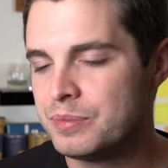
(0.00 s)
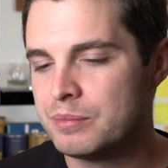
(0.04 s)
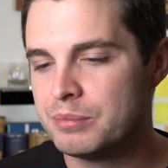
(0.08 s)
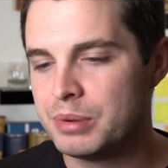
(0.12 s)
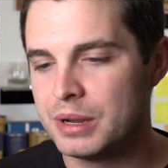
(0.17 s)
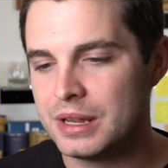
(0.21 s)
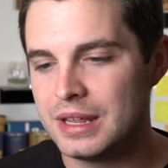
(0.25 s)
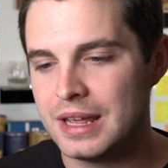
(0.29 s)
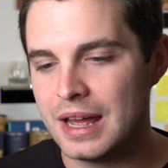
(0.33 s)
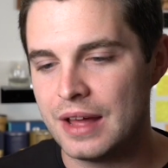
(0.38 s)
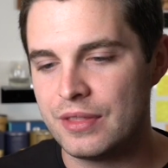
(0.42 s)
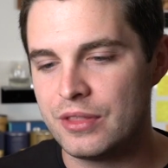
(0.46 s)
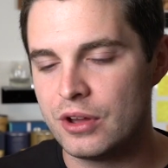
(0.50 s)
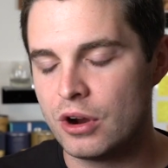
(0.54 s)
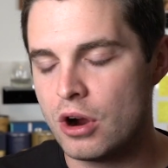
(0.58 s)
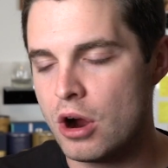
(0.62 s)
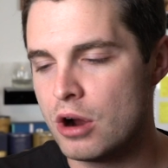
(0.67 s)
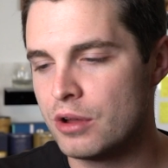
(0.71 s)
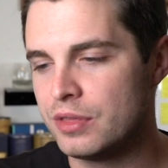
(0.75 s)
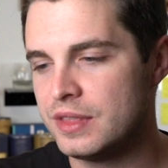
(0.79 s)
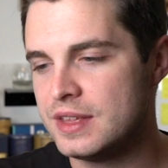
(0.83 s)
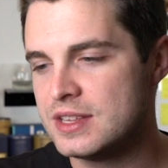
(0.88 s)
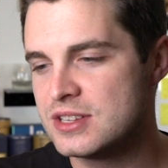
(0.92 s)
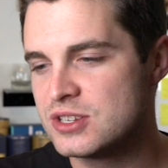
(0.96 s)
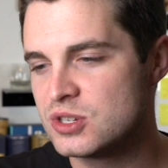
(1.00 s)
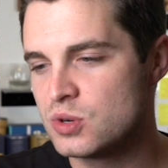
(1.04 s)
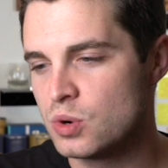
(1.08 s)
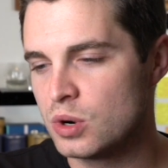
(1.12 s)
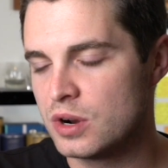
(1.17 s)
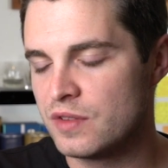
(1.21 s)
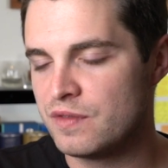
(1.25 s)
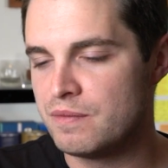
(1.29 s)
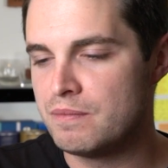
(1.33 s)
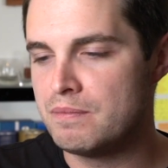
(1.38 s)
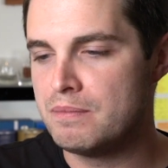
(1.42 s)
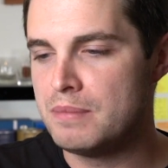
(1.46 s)
But yeah, there are these
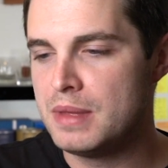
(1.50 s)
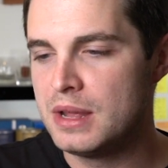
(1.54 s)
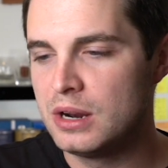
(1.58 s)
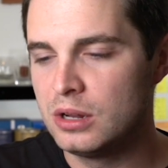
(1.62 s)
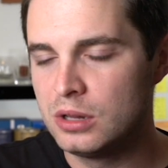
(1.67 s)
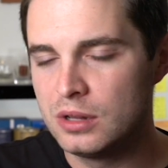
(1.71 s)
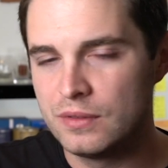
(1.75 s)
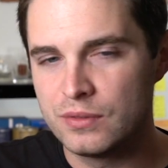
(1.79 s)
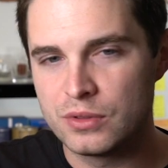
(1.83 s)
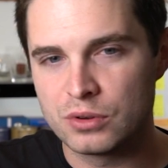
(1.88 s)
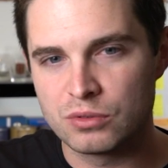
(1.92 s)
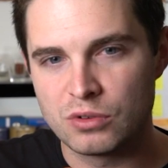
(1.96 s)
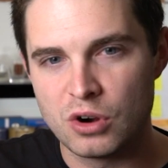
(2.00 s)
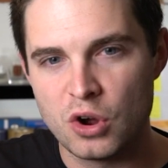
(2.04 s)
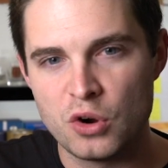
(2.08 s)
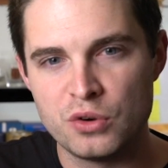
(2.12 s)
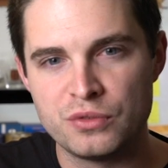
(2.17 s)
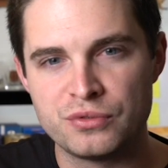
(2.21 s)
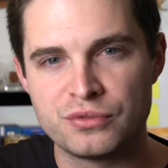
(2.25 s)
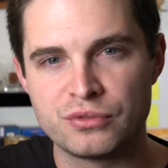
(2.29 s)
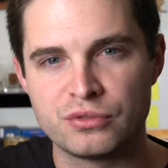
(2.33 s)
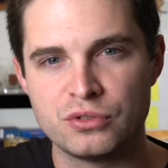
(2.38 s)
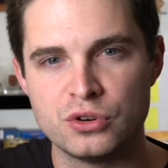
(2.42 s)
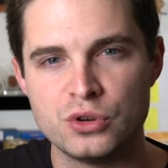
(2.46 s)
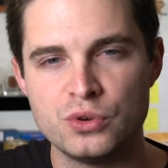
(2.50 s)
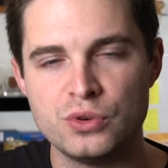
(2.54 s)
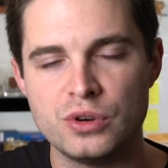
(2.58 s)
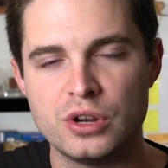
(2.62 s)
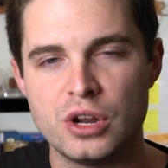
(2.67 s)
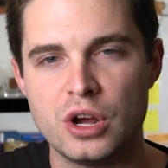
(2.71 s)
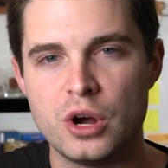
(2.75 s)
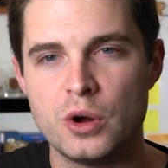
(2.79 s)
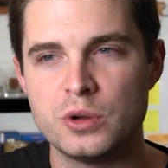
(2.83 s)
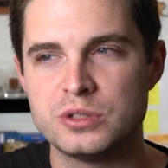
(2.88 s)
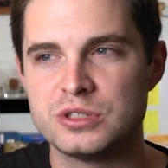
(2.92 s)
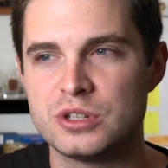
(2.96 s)
sort of middle of the road fruit
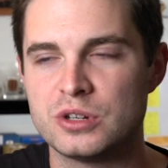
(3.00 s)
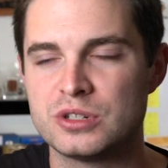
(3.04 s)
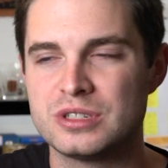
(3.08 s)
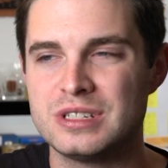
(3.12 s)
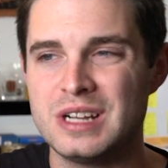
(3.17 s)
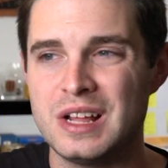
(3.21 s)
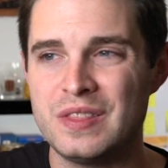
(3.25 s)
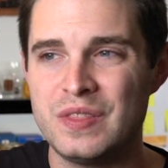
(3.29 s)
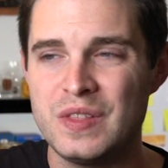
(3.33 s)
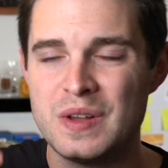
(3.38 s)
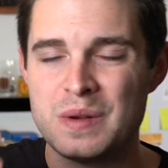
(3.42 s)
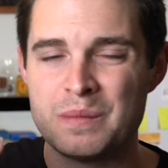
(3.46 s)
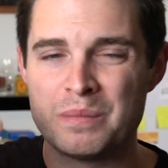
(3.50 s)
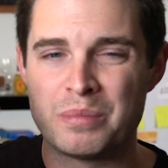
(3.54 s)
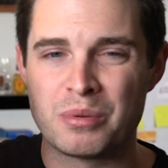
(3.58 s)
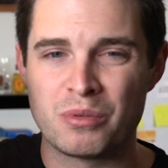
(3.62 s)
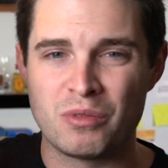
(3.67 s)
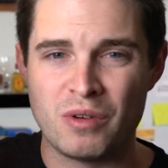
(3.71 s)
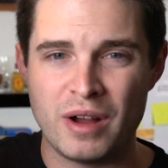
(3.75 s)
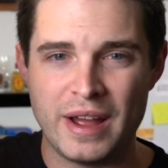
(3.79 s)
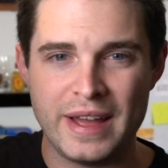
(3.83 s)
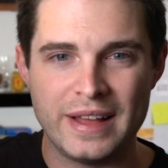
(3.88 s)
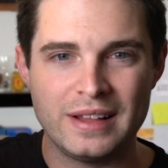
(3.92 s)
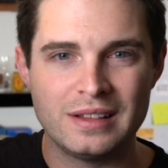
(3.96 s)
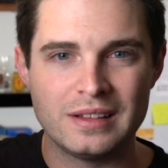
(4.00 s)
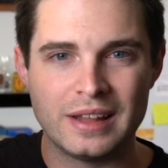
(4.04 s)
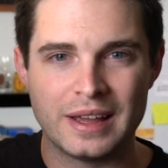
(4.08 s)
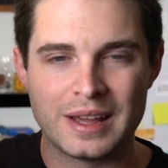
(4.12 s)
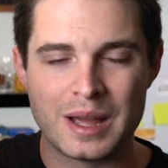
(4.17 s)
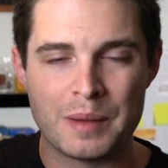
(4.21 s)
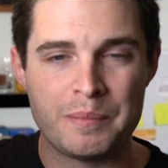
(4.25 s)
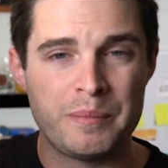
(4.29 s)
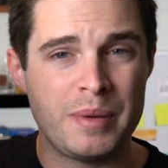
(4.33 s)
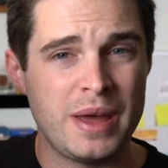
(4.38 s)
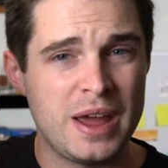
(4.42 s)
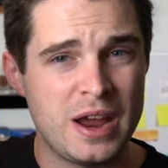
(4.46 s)
notes. There's nothing bright
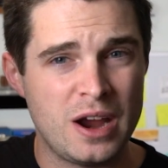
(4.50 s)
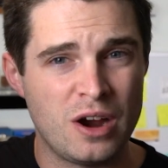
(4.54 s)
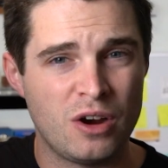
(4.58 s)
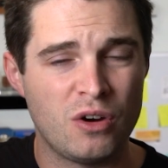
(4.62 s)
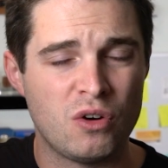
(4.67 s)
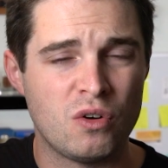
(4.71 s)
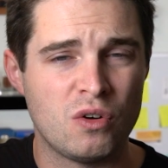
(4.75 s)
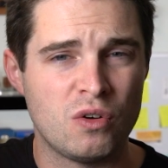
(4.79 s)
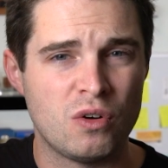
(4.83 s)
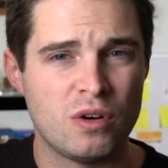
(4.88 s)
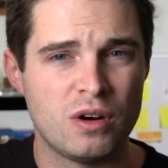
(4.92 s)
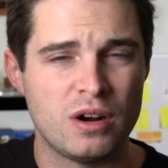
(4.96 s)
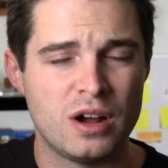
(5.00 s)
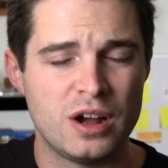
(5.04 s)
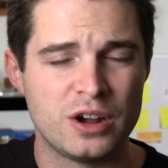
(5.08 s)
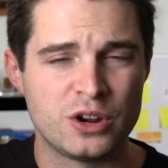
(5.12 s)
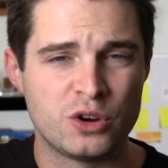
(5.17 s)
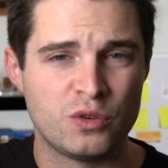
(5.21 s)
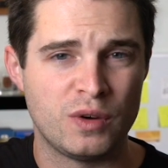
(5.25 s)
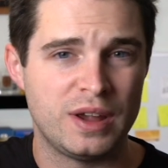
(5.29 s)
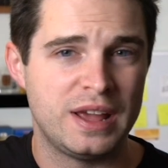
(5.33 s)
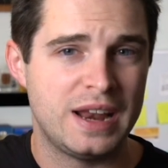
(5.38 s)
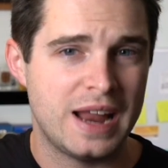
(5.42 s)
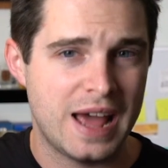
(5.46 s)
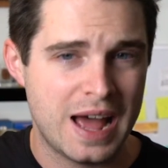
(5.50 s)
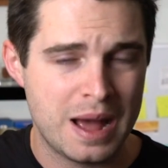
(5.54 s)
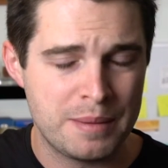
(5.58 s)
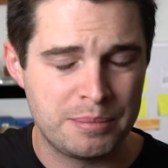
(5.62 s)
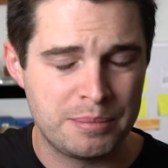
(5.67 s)
like a pear or a green